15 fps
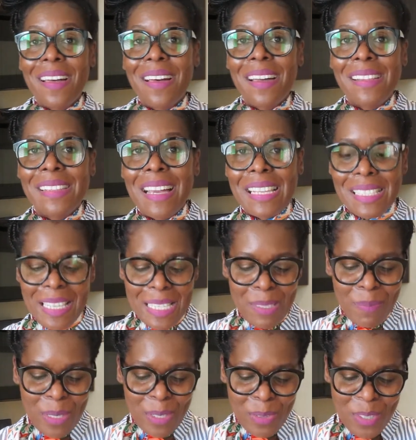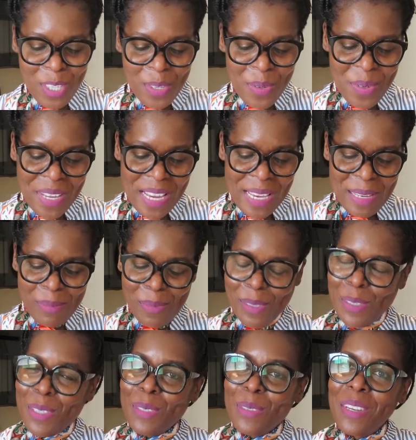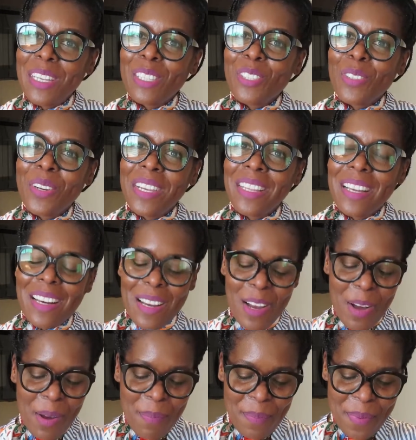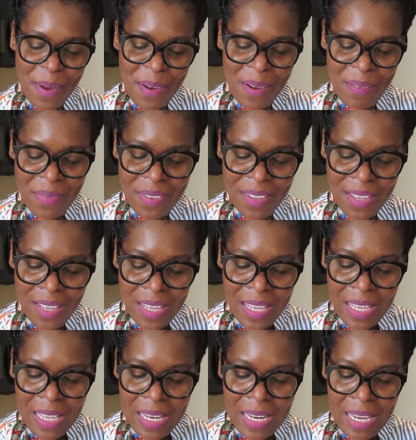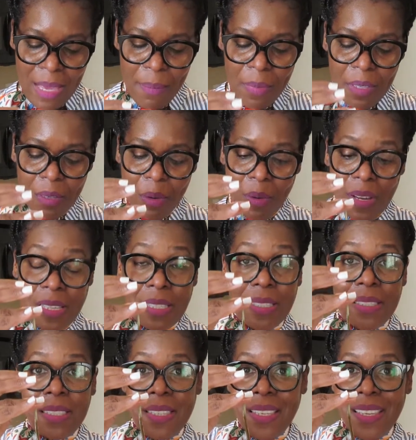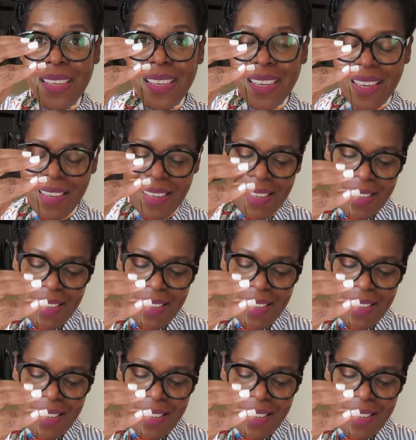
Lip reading: and as I speak to you, I am also enjoying a cup of lemongrass tea.